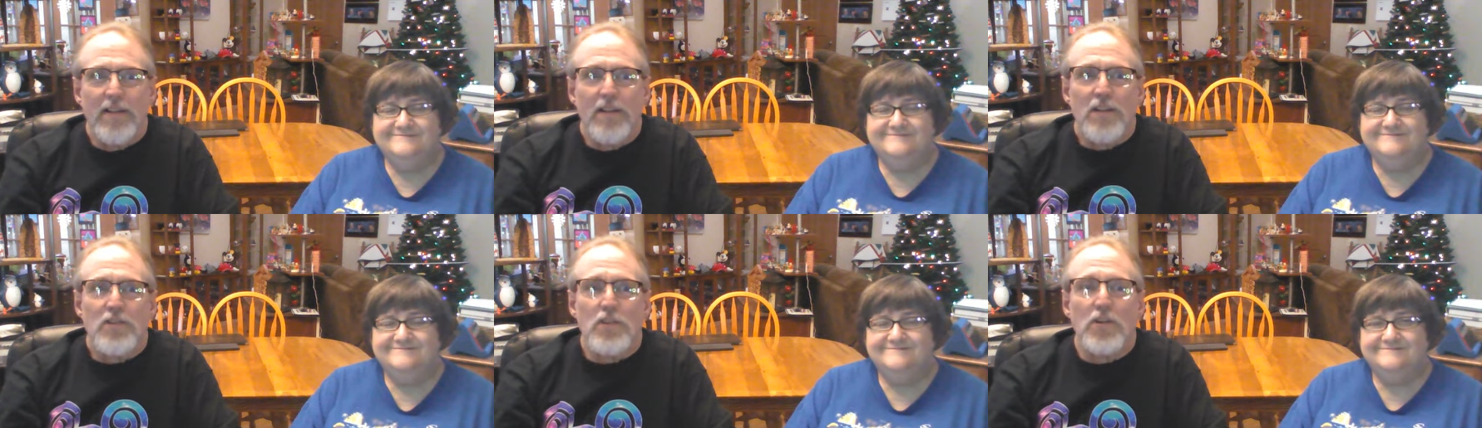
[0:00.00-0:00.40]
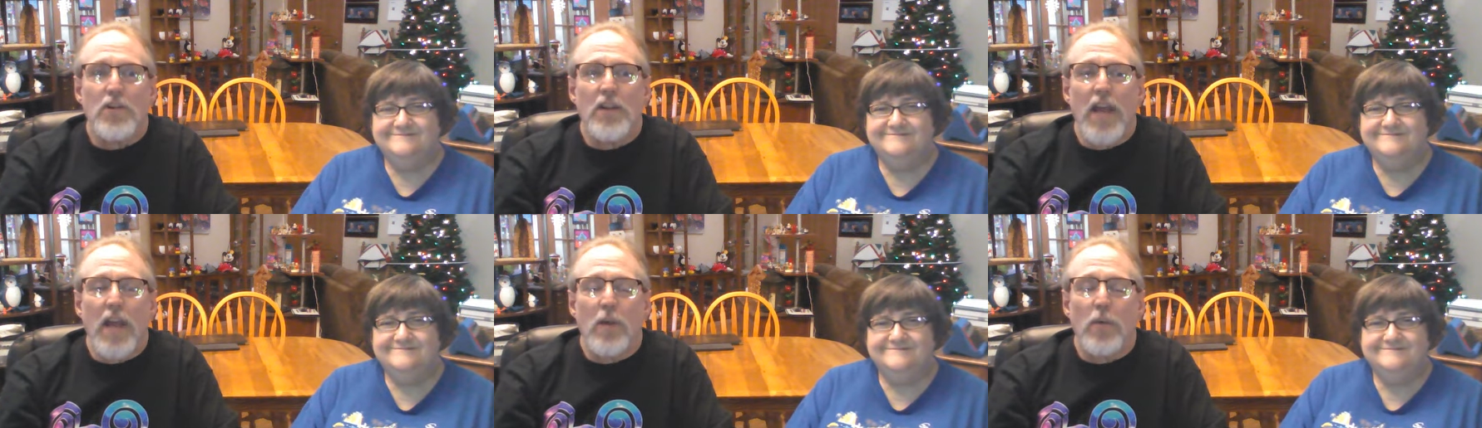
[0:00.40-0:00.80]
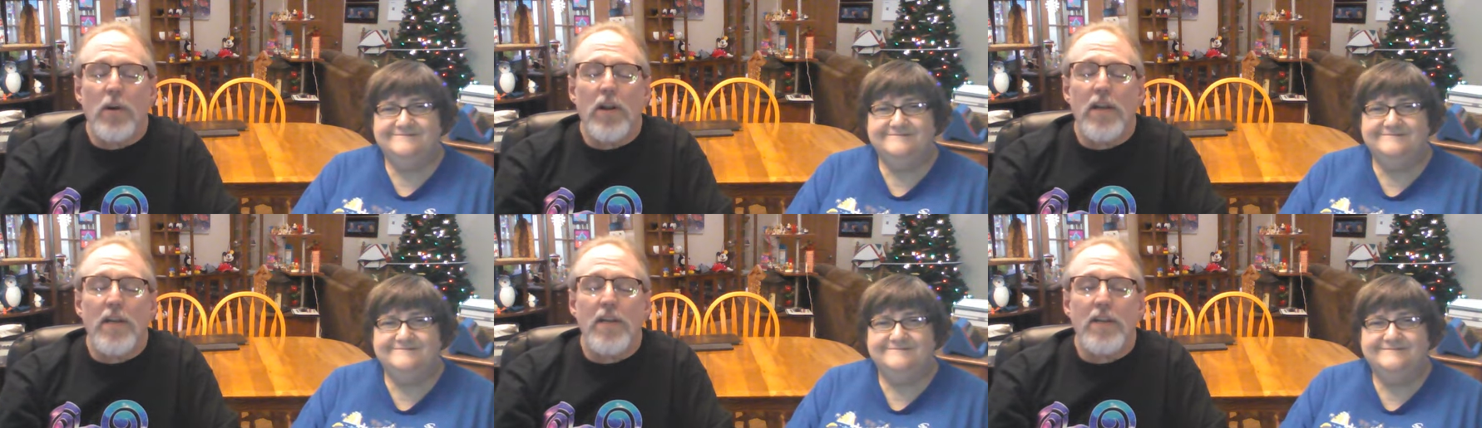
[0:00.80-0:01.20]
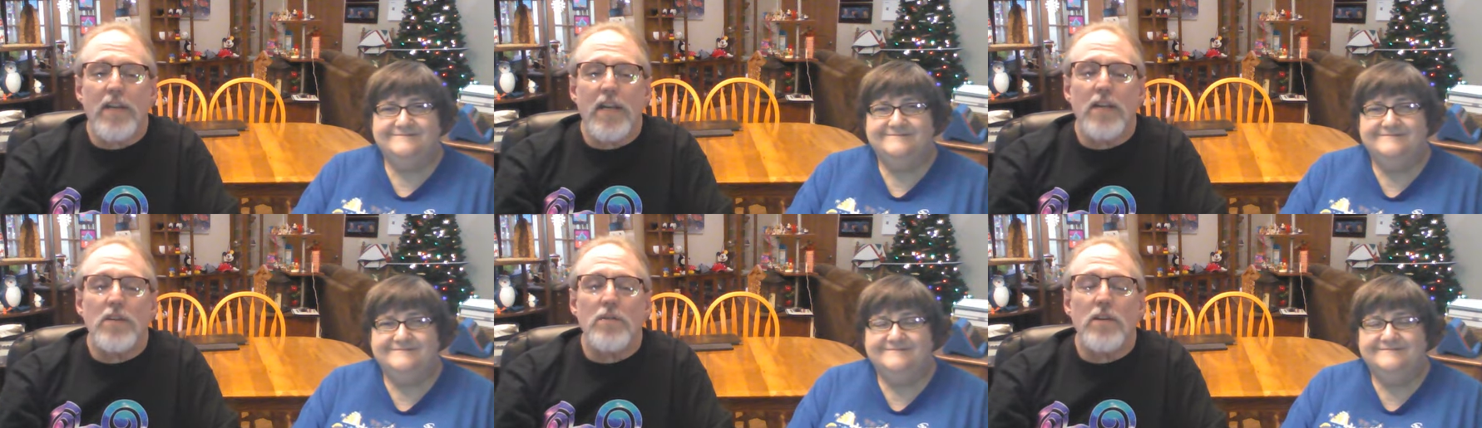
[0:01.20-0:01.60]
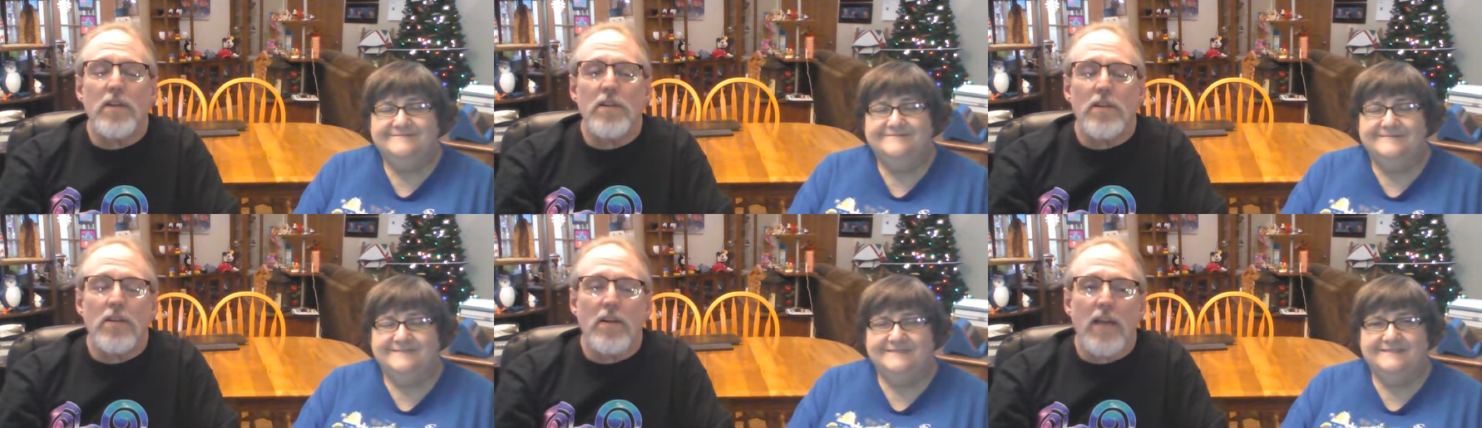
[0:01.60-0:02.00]
Speaker 1: So today, we're continuing to
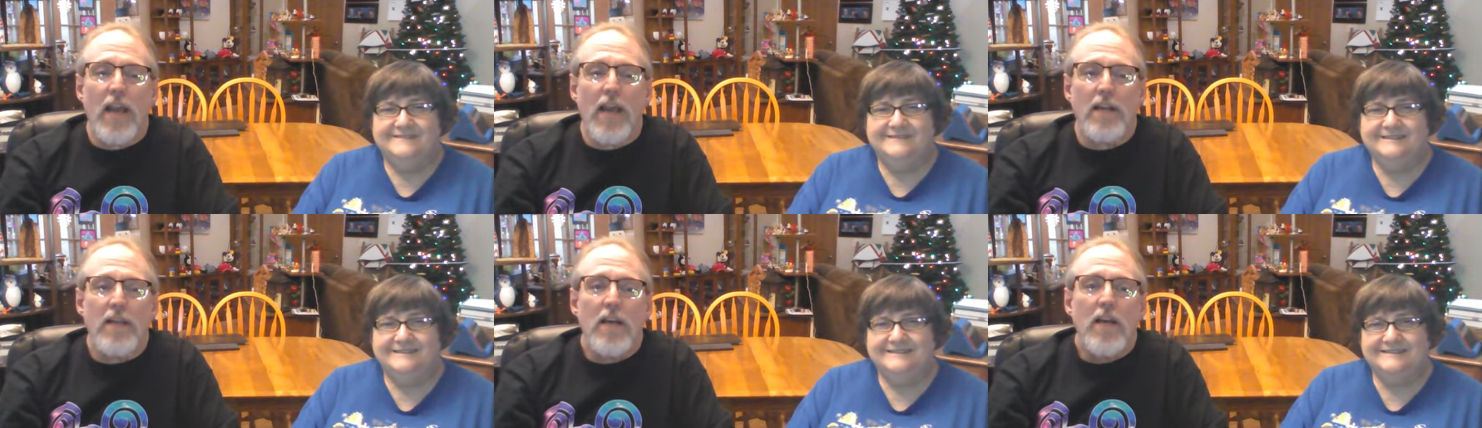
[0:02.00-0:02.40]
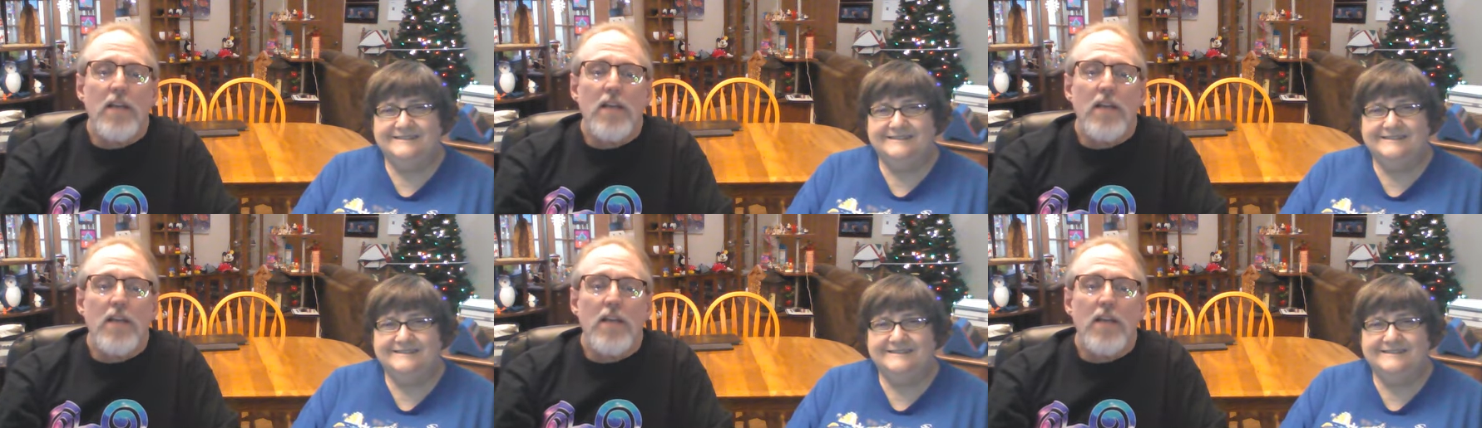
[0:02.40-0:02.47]
look at